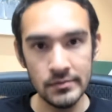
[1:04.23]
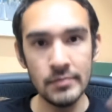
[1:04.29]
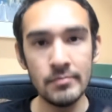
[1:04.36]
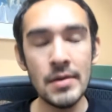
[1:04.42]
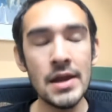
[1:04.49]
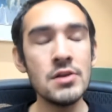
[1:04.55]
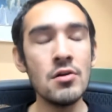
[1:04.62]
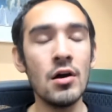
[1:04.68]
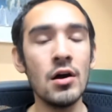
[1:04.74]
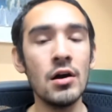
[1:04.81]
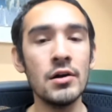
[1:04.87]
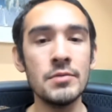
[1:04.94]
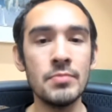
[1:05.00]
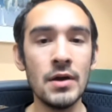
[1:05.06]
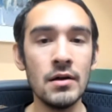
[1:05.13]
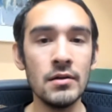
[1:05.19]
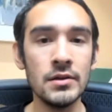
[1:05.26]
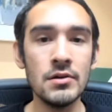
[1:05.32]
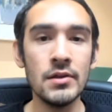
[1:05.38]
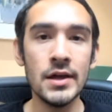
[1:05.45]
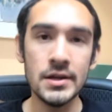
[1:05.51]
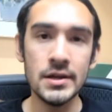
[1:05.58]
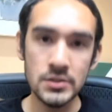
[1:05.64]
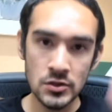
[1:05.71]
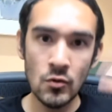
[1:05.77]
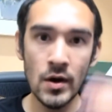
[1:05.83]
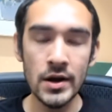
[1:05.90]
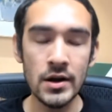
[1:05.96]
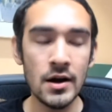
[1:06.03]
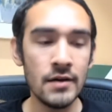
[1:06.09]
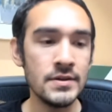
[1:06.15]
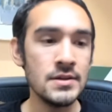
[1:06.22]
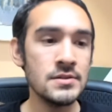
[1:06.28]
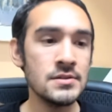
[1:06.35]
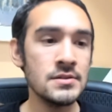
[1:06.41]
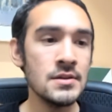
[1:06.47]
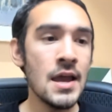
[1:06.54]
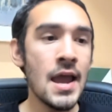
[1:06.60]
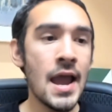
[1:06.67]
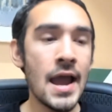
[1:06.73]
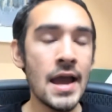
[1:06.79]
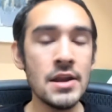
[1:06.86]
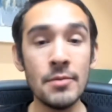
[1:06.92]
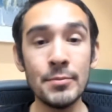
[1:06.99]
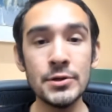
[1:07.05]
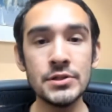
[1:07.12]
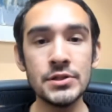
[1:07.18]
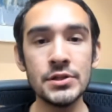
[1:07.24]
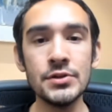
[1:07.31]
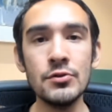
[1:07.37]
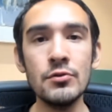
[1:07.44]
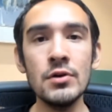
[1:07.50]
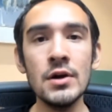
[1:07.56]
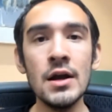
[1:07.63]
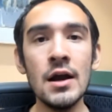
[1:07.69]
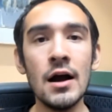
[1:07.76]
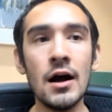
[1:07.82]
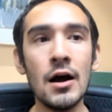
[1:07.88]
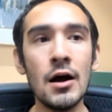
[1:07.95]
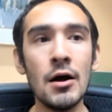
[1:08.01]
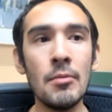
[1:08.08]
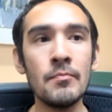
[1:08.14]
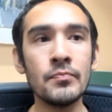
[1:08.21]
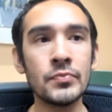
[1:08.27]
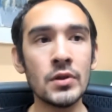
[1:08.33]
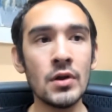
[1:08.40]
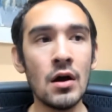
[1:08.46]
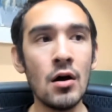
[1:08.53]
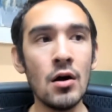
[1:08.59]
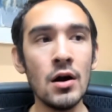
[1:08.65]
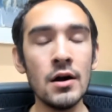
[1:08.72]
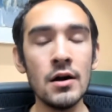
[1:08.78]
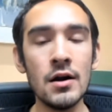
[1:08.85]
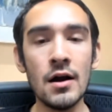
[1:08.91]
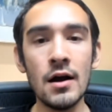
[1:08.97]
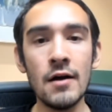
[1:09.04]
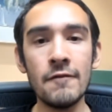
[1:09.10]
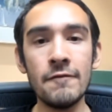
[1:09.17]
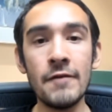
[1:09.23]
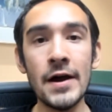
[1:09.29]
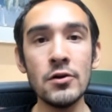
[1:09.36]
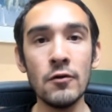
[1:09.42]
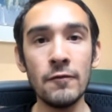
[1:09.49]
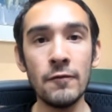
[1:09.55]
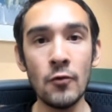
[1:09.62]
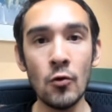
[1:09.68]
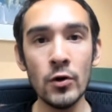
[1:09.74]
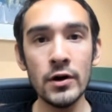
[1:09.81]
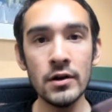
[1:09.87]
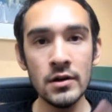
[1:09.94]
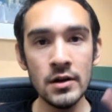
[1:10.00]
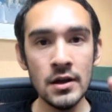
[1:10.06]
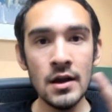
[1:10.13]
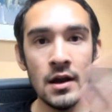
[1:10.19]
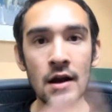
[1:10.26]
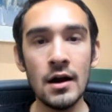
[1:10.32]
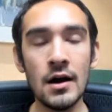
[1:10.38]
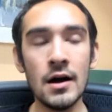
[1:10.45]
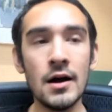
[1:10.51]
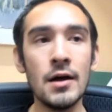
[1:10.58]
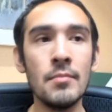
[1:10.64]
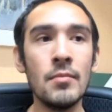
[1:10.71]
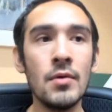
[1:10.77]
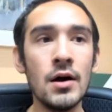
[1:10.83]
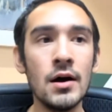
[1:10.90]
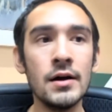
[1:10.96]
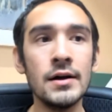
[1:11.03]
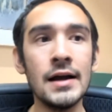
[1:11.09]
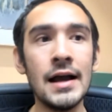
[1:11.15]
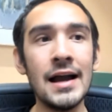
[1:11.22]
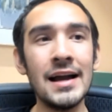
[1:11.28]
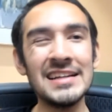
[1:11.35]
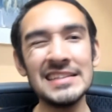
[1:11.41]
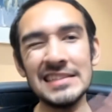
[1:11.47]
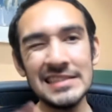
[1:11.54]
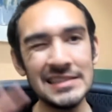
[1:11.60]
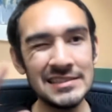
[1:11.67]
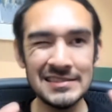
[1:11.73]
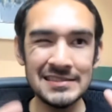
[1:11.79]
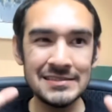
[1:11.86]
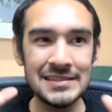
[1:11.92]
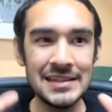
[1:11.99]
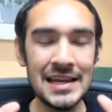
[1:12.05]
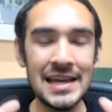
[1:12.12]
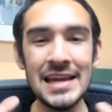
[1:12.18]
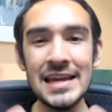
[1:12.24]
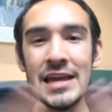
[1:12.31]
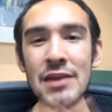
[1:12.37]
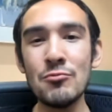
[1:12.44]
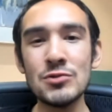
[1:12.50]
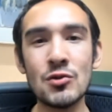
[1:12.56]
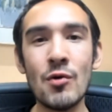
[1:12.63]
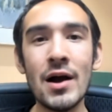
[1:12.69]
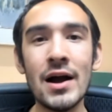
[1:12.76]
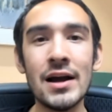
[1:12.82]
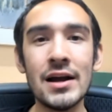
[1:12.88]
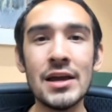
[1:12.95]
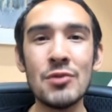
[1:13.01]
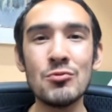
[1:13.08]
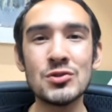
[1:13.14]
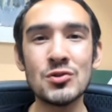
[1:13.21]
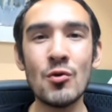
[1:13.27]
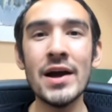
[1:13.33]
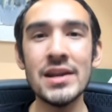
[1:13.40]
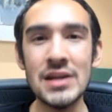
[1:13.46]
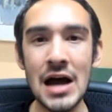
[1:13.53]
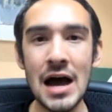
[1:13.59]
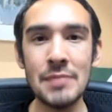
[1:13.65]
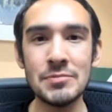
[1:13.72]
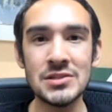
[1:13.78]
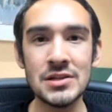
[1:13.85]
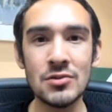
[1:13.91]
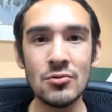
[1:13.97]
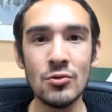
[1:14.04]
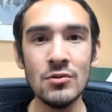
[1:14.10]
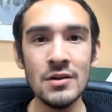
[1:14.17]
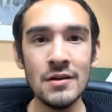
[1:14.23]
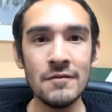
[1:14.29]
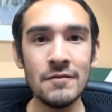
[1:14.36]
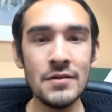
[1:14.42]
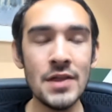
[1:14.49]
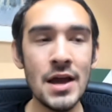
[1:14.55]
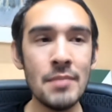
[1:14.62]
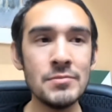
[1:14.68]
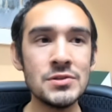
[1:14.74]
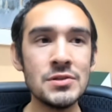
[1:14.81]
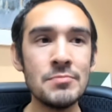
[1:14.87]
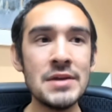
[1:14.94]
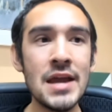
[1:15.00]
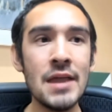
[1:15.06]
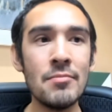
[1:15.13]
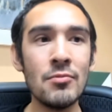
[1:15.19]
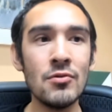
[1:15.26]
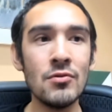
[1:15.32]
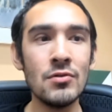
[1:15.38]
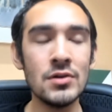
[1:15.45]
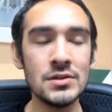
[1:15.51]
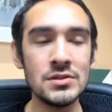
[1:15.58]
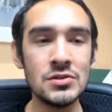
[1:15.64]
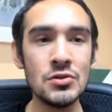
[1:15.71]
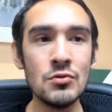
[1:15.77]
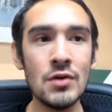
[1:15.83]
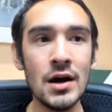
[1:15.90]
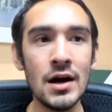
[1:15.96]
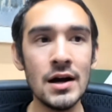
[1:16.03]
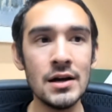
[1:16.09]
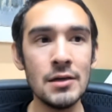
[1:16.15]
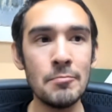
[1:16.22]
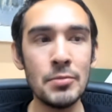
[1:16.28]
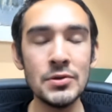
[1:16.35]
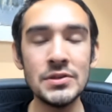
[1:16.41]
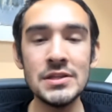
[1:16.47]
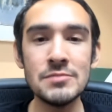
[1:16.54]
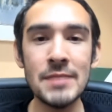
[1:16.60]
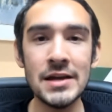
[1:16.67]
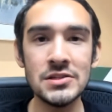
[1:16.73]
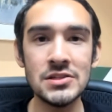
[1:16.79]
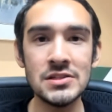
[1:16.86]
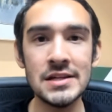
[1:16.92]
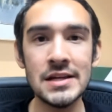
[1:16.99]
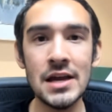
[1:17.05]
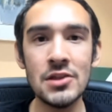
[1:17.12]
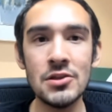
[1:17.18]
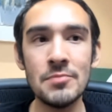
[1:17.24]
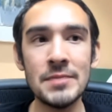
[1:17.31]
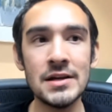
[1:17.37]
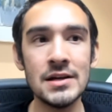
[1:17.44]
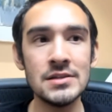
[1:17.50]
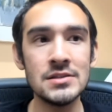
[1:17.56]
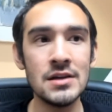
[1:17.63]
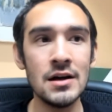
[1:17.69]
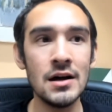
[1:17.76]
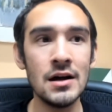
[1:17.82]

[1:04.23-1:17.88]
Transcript: Many of you already probably know that, it's quite obvious. And number two, our final four. Um, uh, it was quite an obstacle for them to be able to put these matches together because